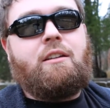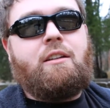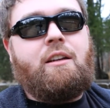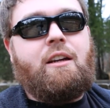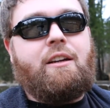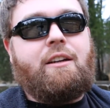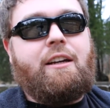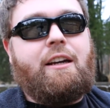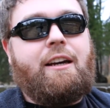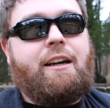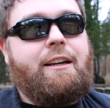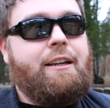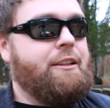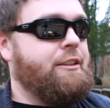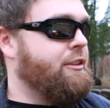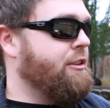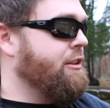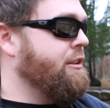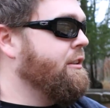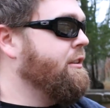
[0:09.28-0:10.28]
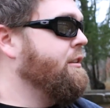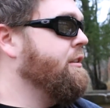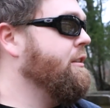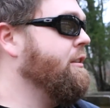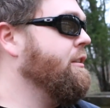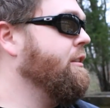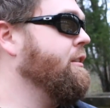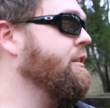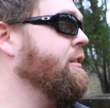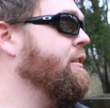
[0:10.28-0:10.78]
I got it.
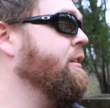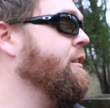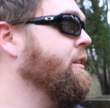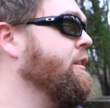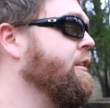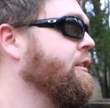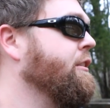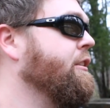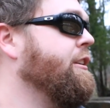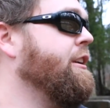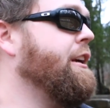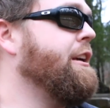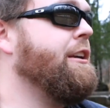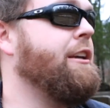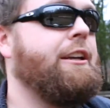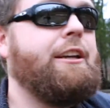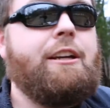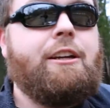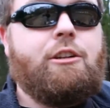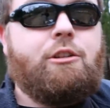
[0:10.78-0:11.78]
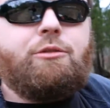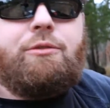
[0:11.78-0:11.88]
The Yankee Hill